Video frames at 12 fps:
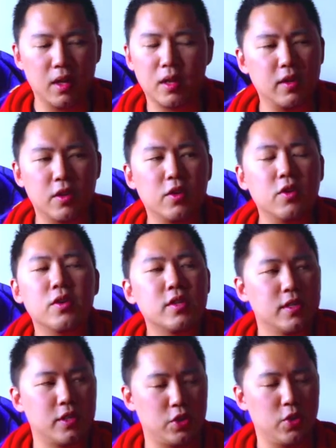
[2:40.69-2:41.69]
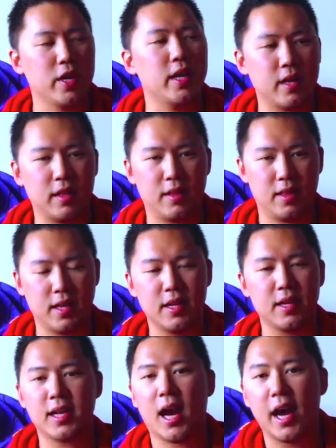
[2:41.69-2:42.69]
you're just joining the
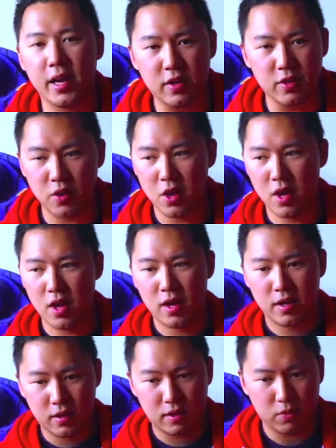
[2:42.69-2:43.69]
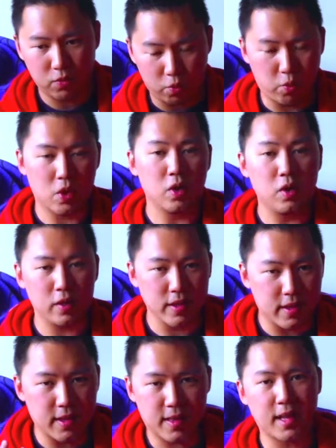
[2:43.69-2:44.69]
entire world and
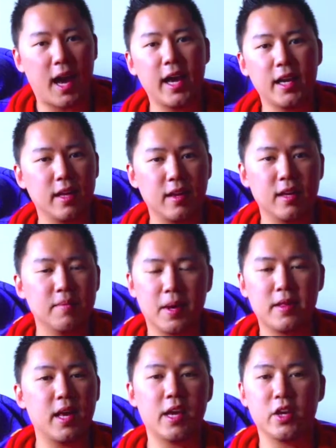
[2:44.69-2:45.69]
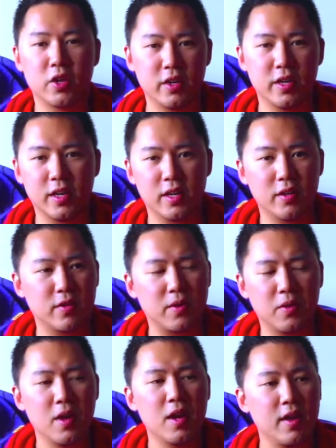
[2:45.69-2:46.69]
society by saying you're a nerd.
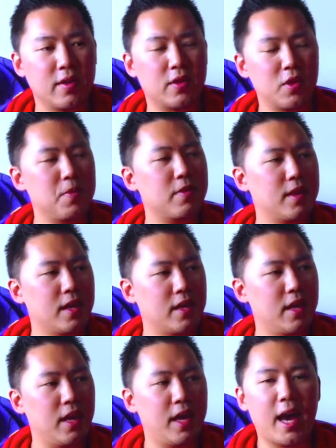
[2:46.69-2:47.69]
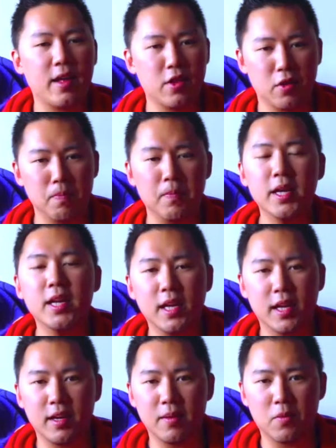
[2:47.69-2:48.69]
So it's almost like it has no meaning
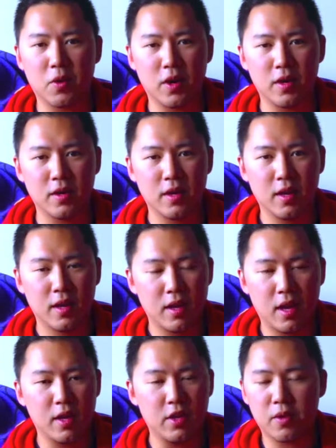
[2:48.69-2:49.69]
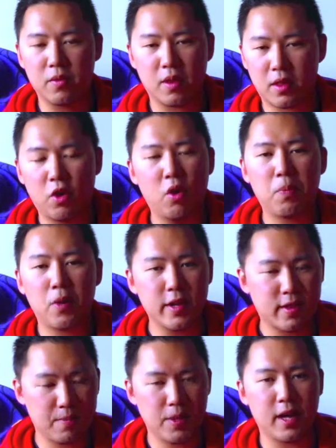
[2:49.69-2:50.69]
anymore. The whole point
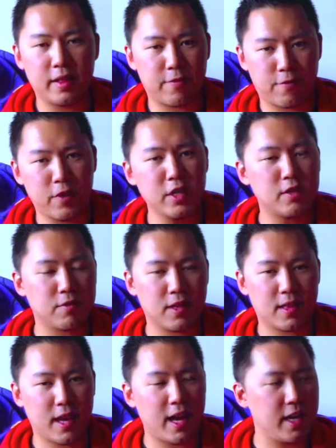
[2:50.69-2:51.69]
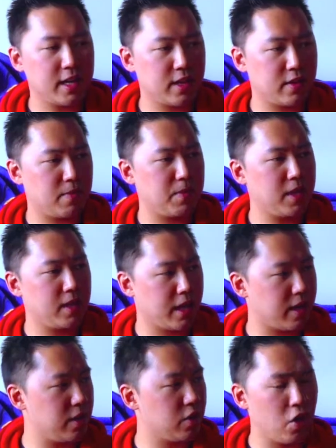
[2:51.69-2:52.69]
is to be on the fringe of society, to be
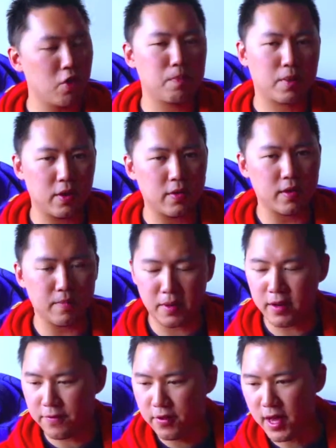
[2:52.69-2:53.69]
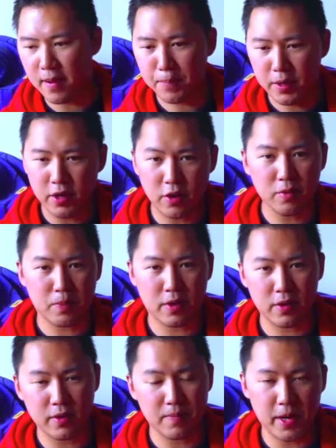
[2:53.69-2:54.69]
like your own person, but if you can't be your own
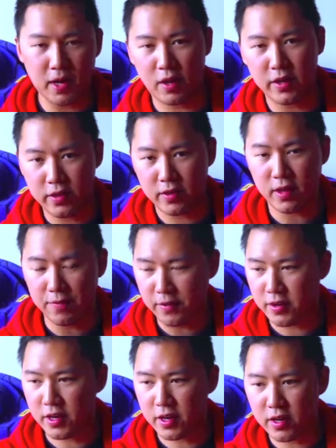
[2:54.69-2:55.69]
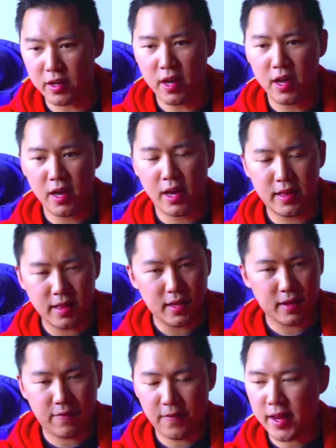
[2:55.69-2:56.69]
person by calling yourself a nerd, it's
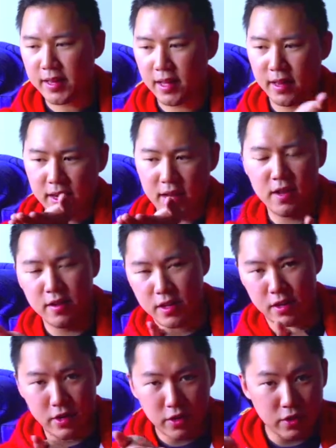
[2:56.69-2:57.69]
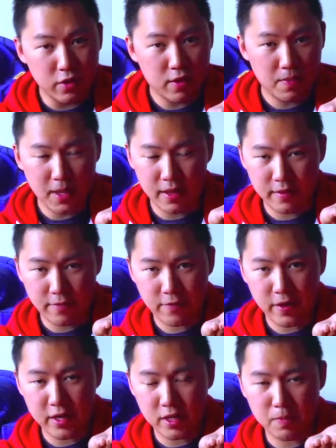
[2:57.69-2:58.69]
like the fact that like the nerd used to be on the
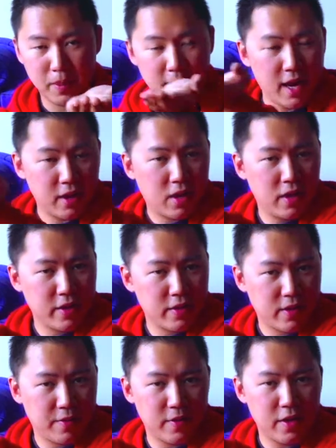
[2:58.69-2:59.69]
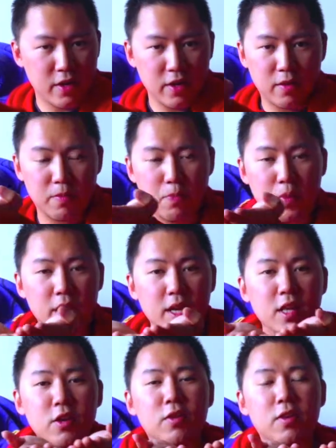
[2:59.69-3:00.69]
fringe, but now calling yourself a nerd is
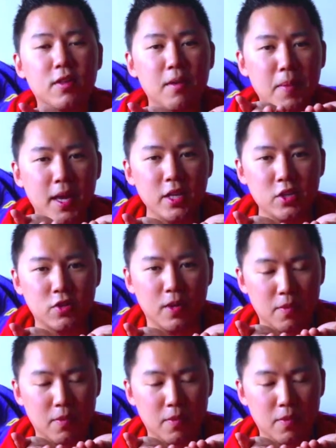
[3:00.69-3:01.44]
bringing you to the mainstream.